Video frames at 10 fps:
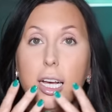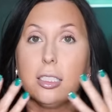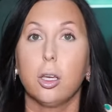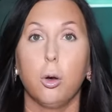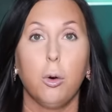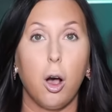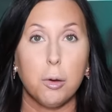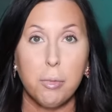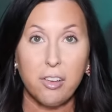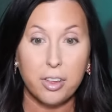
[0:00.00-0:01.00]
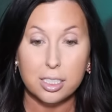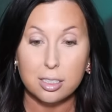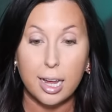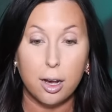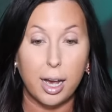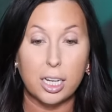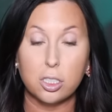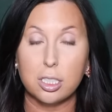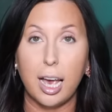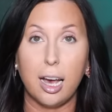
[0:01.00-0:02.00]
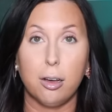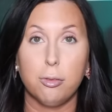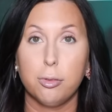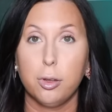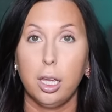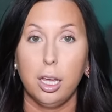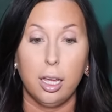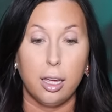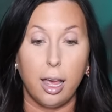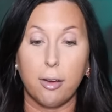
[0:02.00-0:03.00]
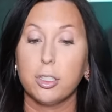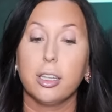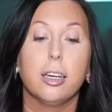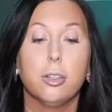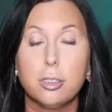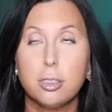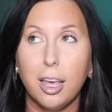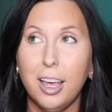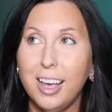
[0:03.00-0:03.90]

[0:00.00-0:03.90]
So on my face now, I just have everything else.